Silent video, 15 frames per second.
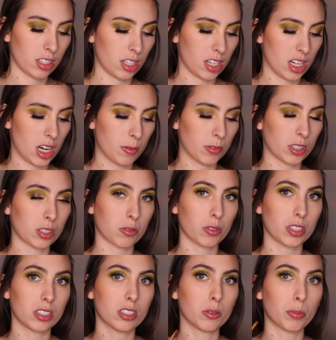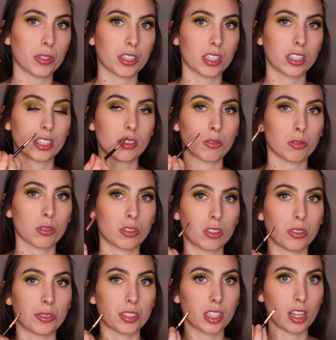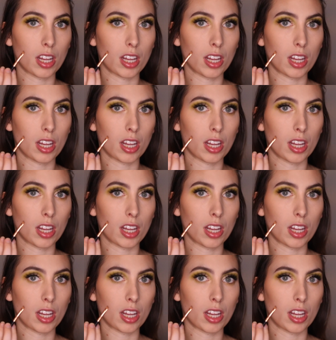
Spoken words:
and I'm just going to put this close to